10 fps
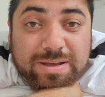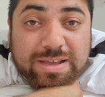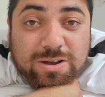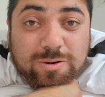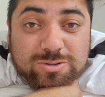
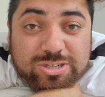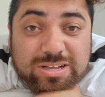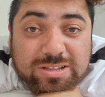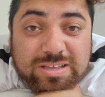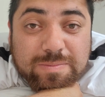my
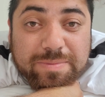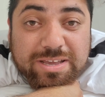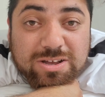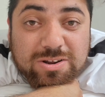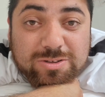hotel in
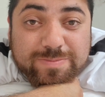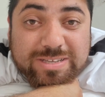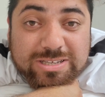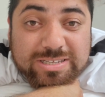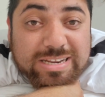Mykonos
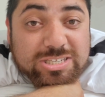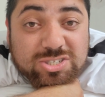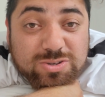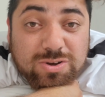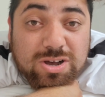because it
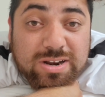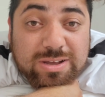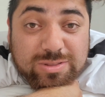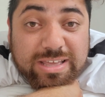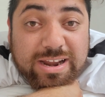is too hot
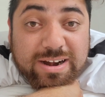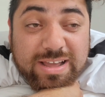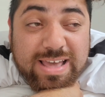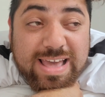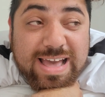out there,